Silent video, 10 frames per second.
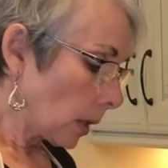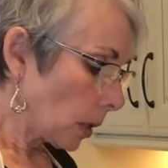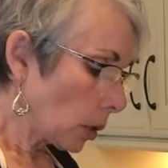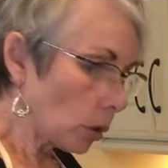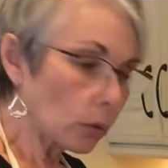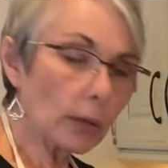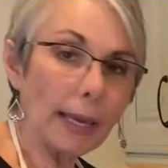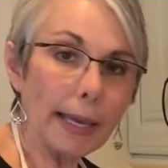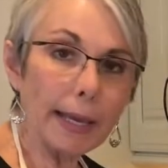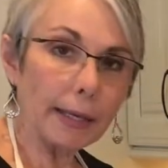you
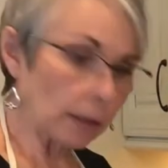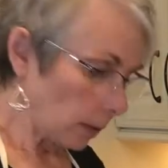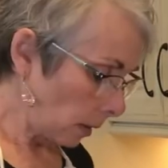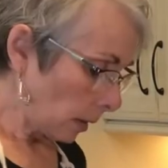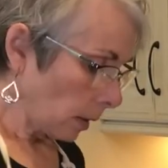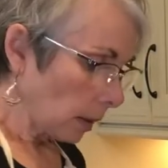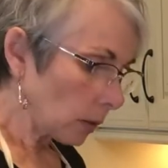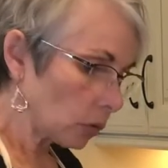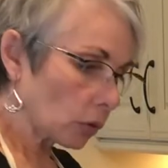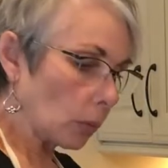can
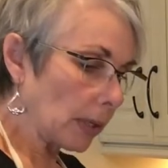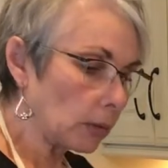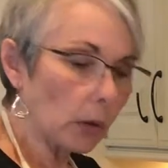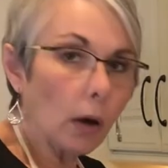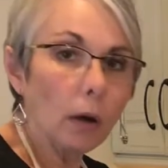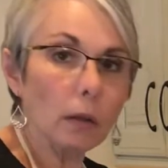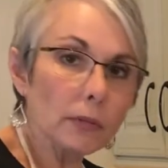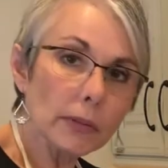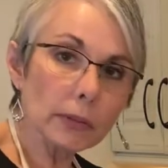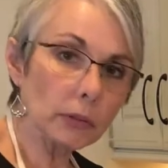squeeze all of
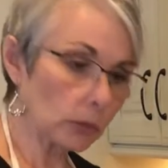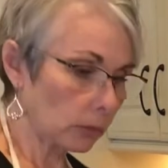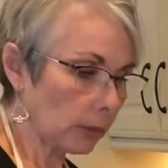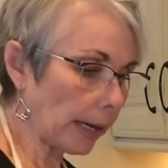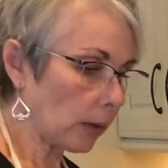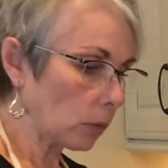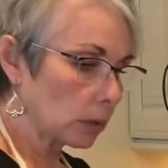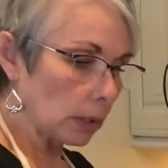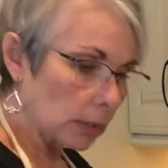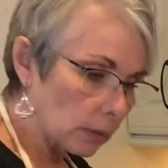this out
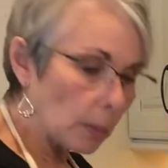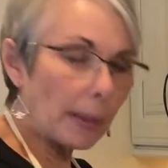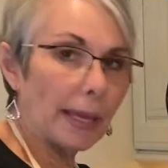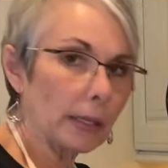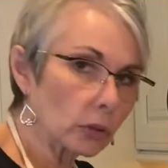into the pan.